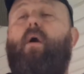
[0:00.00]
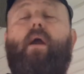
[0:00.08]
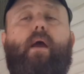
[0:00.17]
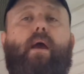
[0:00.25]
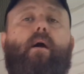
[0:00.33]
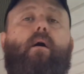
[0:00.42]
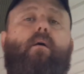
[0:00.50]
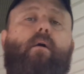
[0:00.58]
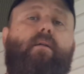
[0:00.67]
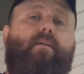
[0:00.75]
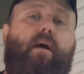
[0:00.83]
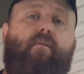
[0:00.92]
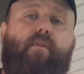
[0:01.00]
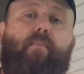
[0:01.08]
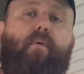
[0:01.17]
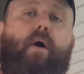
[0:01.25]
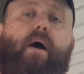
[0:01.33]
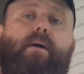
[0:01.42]
AR. I tell you, for the
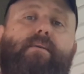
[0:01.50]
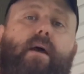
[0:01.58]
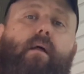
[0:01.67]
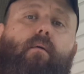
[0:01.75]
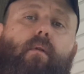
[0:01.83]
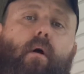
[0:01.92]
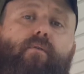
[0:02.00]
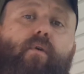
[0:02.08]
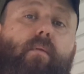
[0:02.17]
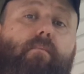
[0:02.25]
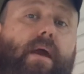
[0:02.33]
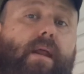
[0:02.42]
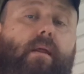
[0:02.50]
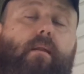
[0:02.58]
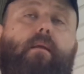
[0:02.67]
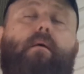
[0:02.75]
price, I don't know if you can beat it.